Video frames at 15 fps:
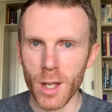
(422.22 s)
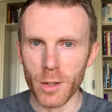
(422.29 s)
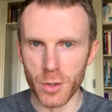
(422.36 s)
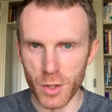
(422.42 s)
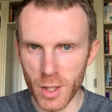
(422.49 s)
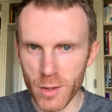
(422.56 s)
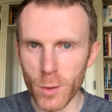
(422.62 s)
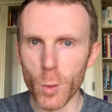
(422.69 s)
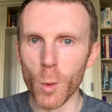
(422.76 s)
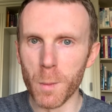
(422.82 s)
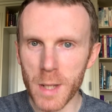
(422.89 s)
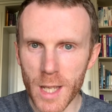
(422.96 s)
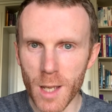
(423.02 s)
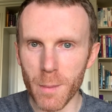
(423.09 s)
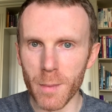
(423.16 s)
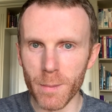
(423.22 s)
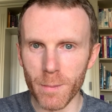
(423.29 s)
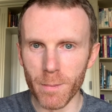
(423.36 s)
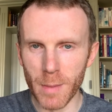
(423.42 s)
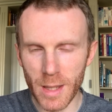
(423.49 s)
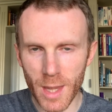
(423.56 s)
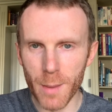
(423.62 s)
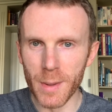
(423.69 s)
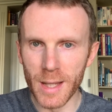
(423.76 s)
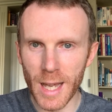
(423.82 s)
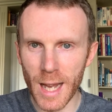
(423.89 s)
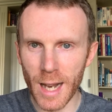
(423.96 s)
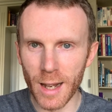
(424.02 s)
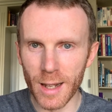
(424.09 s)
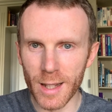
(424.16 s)
Jesus will meet them in
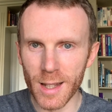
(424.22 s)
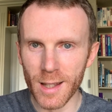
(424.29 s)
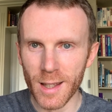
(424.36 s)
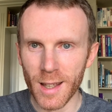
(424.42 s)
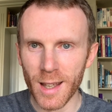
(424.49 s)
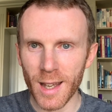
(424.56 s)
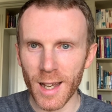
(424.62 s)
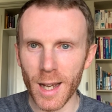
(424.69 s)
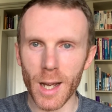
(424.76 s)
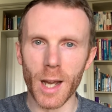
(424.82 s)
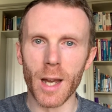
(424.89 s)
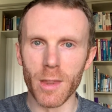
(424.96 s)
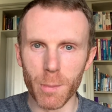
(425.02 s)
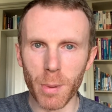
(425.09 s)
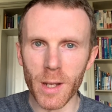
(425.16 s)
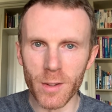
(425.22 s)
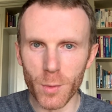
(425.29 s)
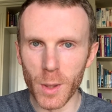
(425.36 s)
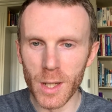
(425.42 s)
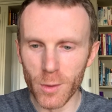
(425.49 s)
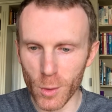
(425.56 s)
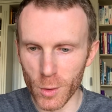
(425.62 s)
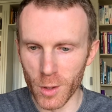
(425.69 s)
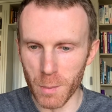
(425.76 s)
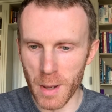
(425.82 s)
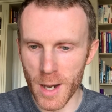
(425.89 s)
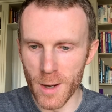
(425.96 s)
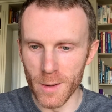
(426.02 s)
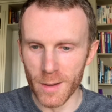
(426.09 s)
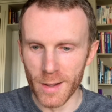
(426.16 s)
Galilee at the place where he talked
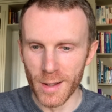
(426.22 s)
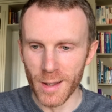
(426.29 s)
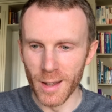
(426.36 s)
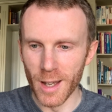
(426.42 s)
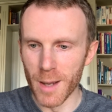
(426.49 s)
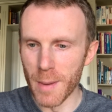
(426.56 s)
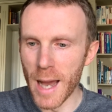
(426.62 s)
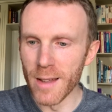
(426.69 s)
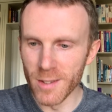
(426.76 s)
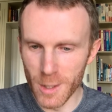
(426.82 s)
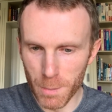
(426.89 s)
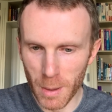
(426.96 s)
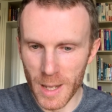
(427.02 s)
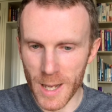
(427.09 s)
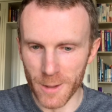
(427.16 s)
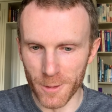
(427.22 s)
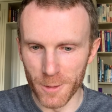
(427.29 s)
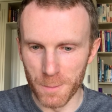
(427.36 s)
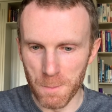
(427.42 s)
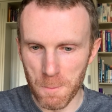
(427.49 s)
about, as he planned.